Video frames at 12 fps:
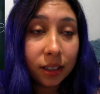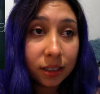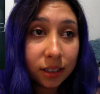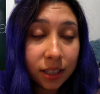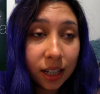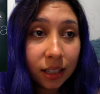
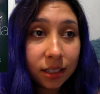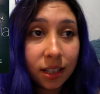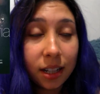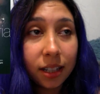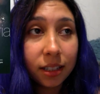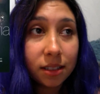the dad
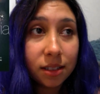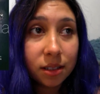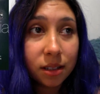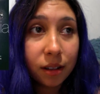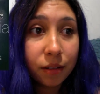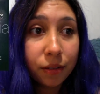died and
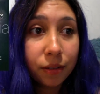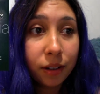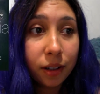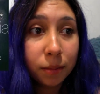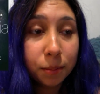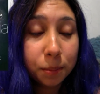stuff,
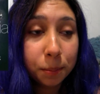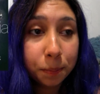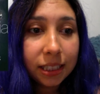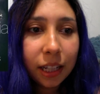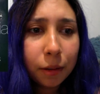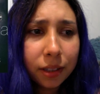
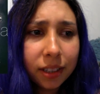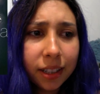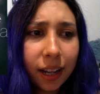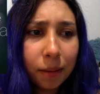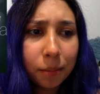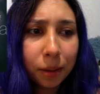that really
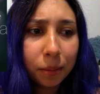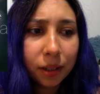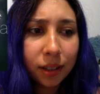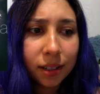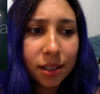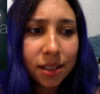got me
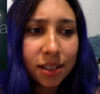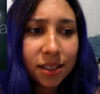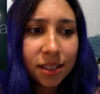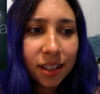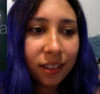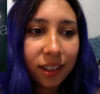because